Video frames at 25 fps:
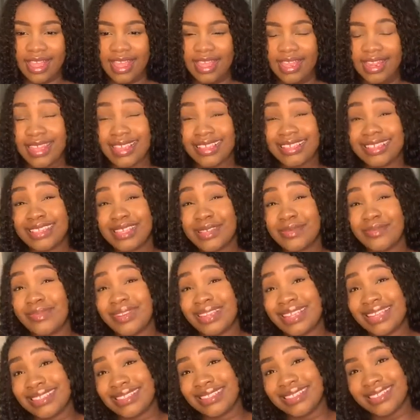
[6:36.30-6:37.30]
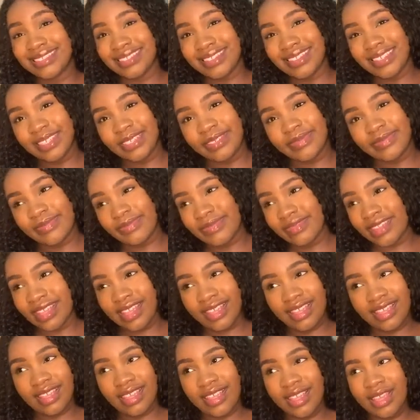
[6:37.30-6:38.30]
And I said, blasting him
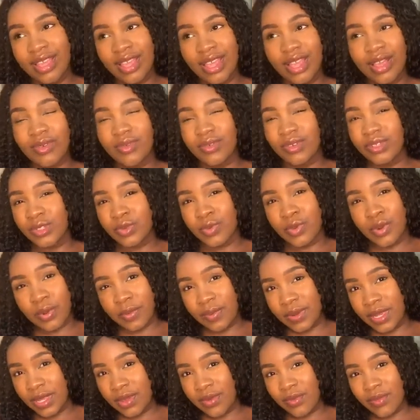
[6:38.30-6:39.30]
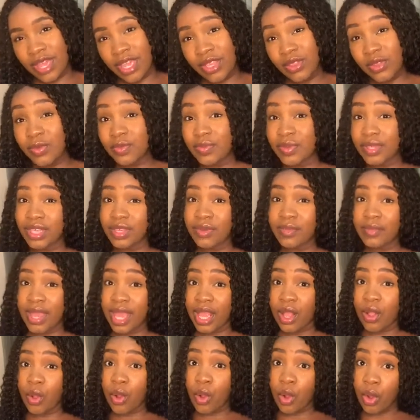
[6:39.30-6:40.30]
that, what's the problem? Why you not picking
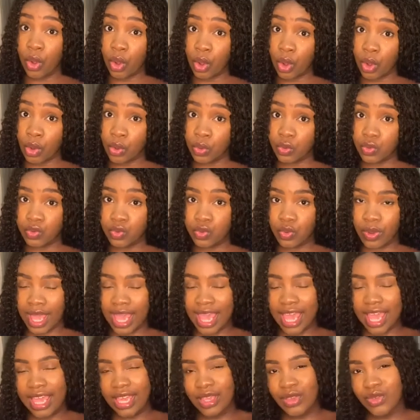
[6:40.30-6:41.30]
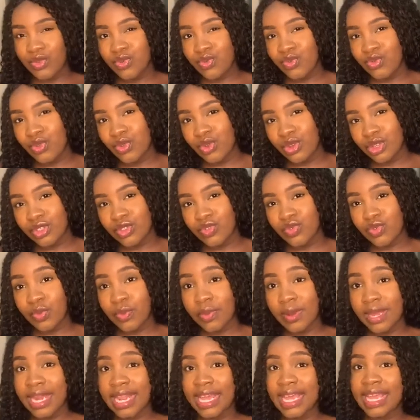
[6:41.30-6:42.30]
my calls? Why are you not
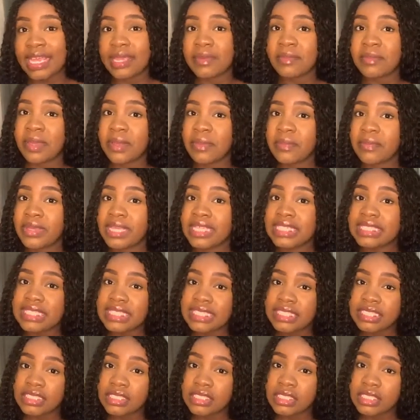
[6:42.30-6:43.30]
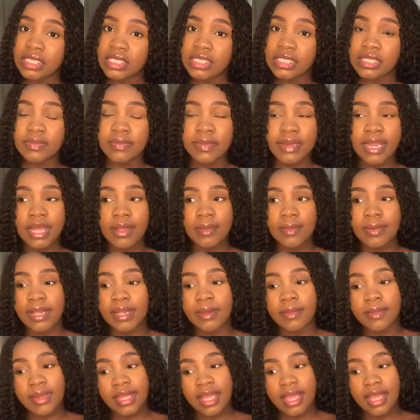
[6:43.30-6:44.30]
replying my messages? Blah blah
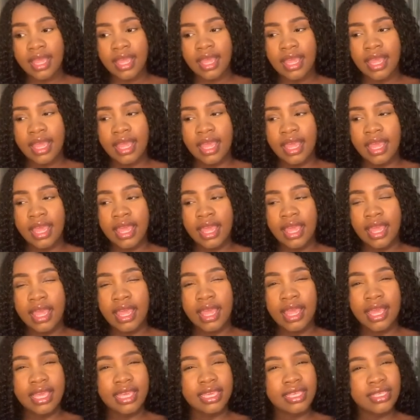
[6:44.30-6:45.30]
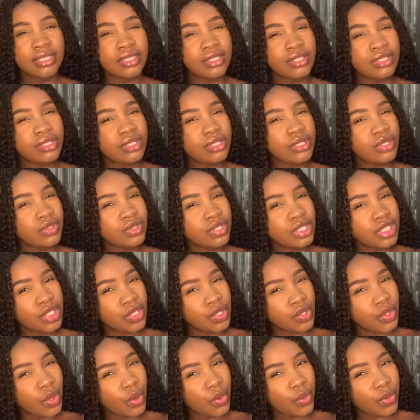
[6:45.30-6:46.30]
blah. He still did
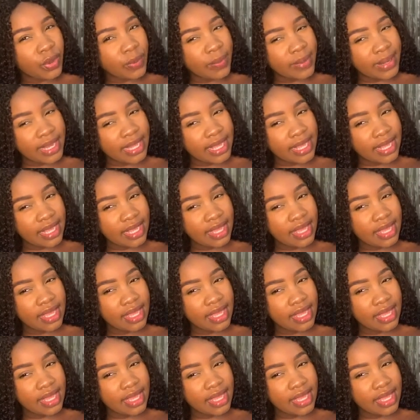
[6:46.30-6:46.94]
not reply.